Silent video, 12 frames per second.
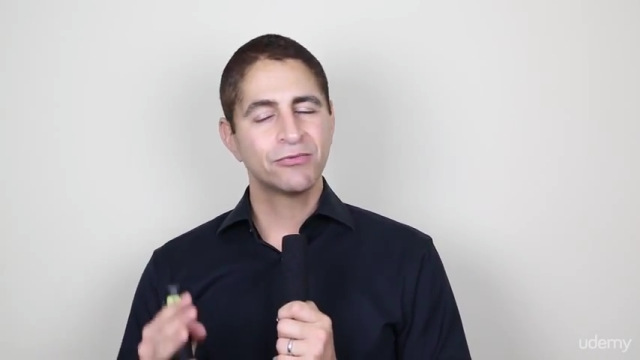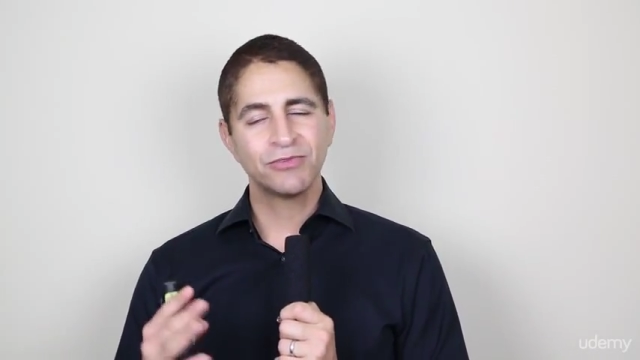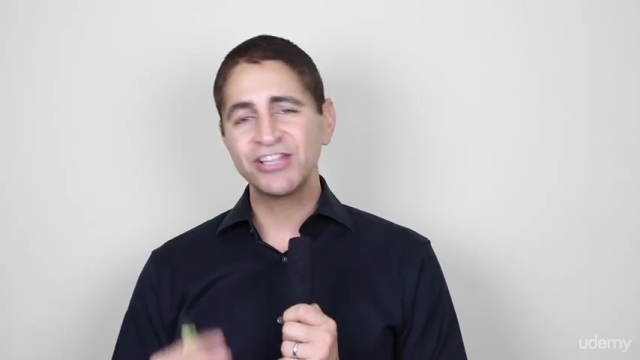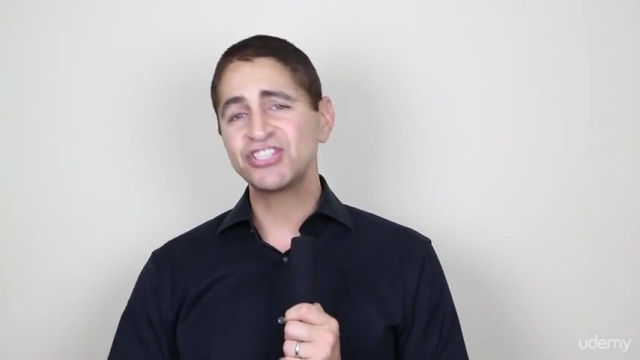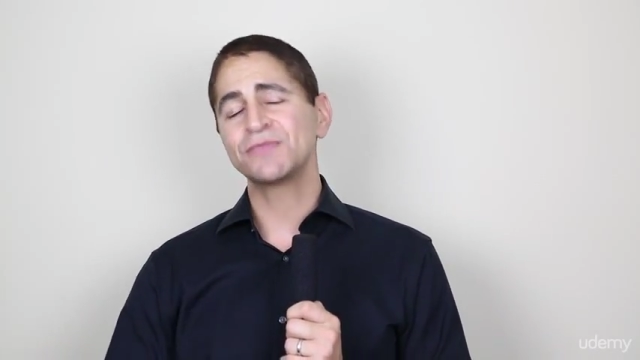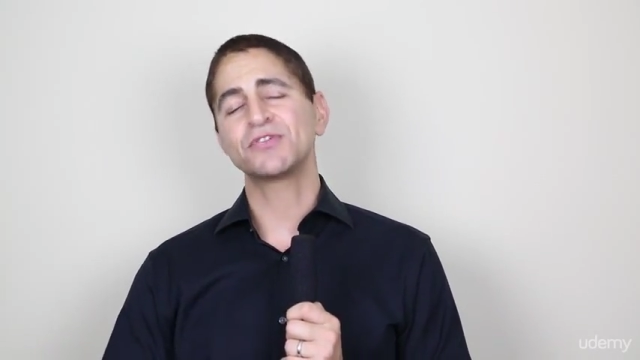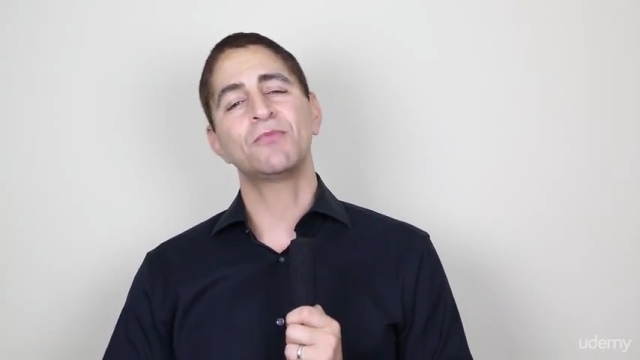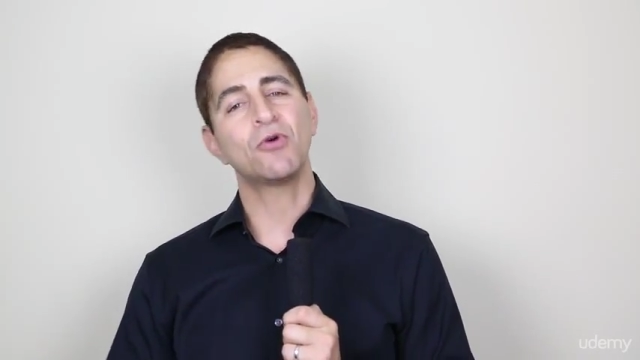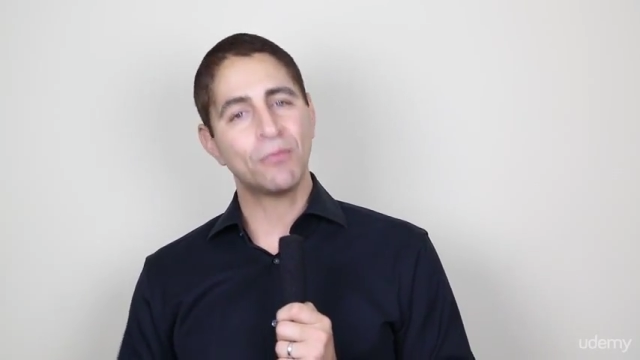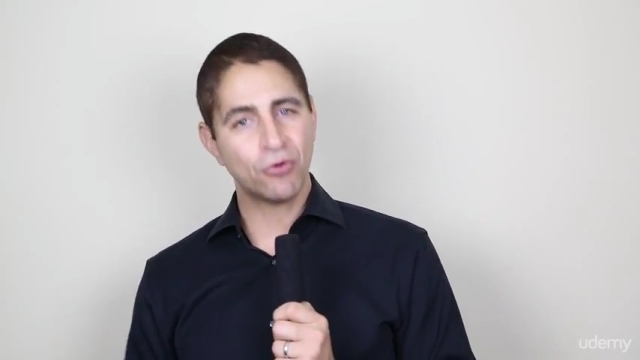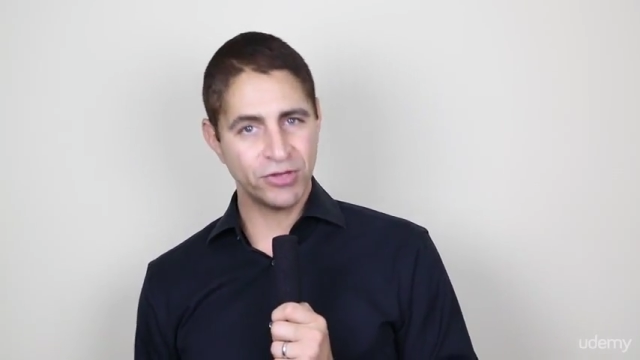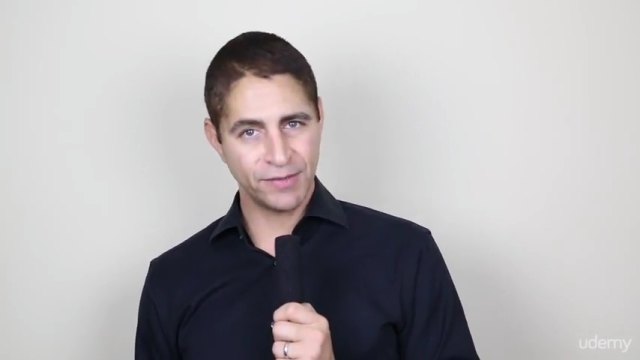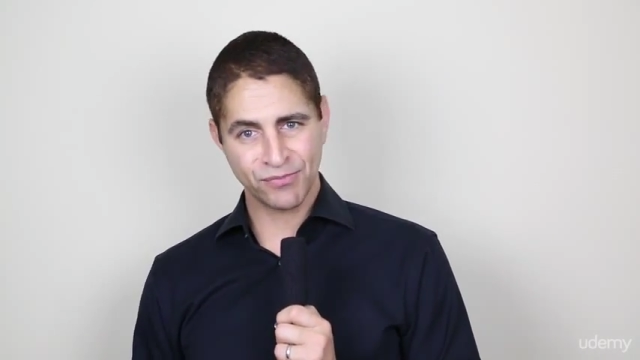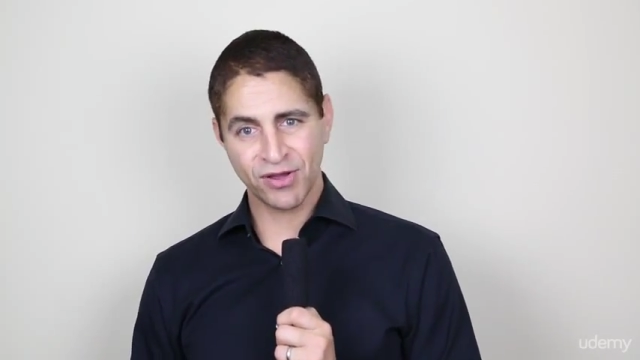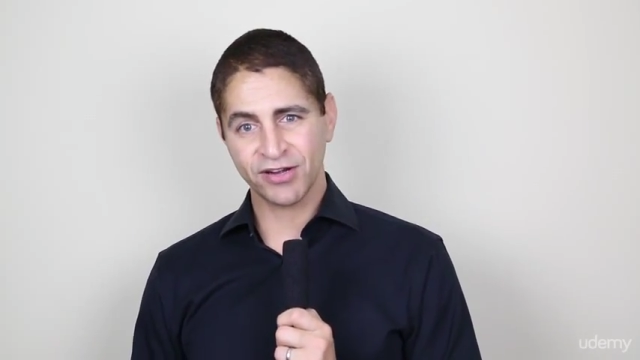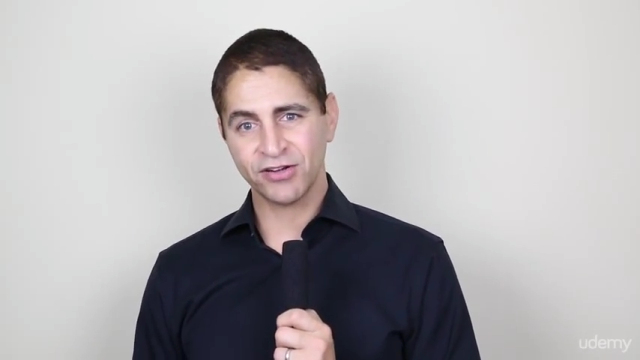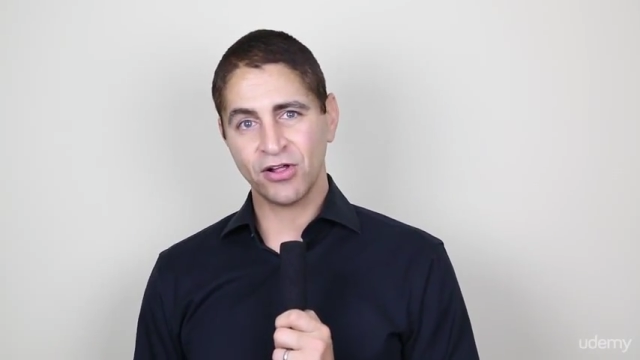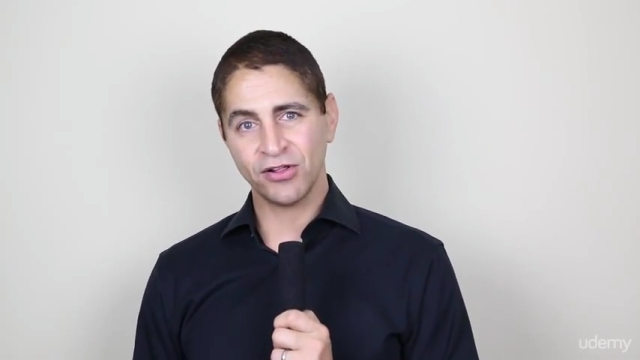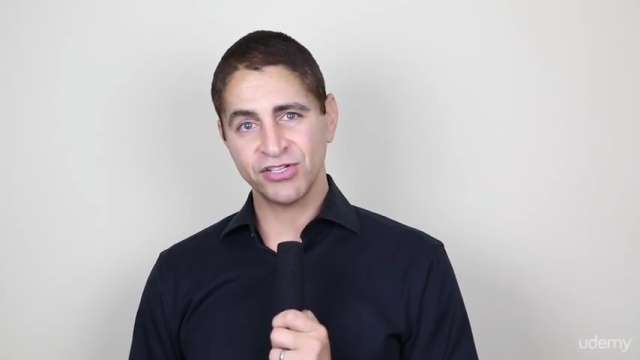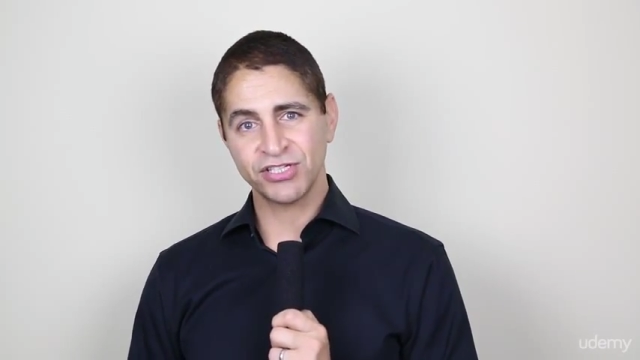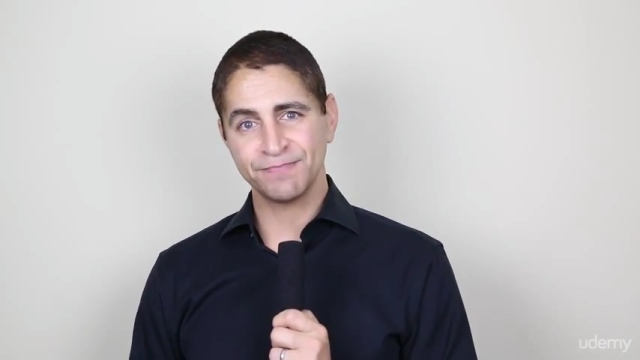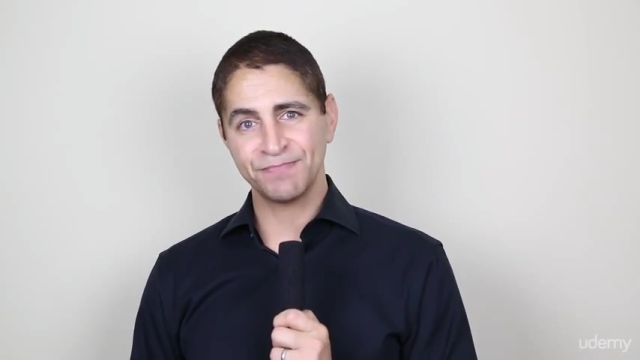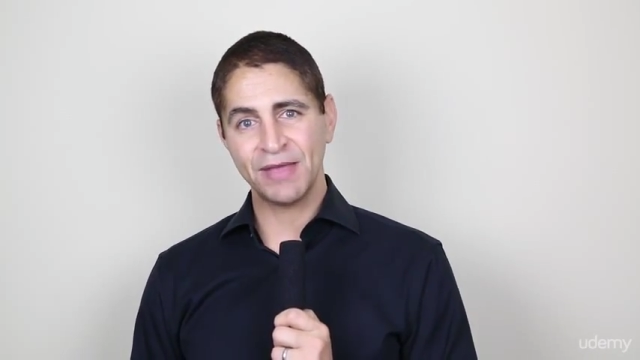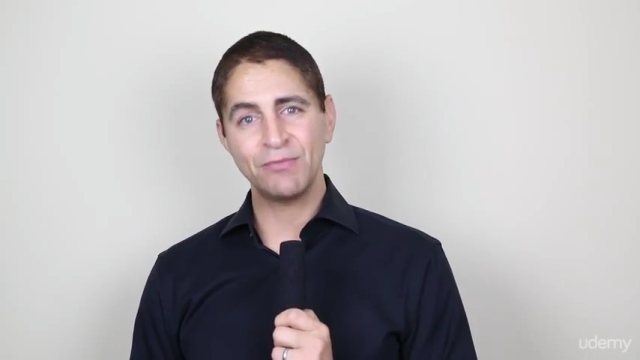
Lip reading: Relationships are more important than product knowledge,